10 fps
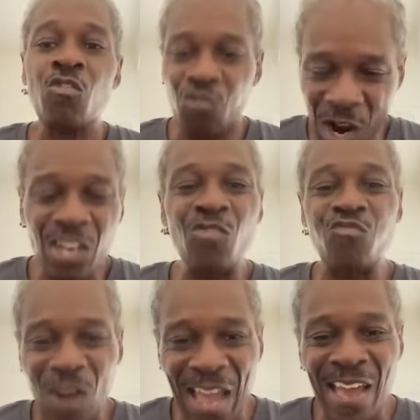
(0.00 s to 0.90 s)
run
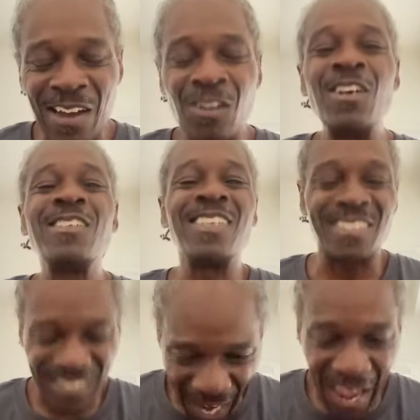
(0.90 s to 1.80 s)
around the
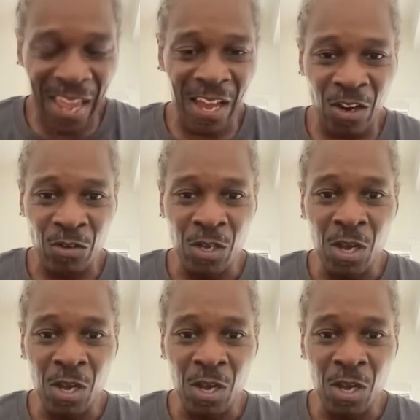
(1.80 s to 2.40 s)
town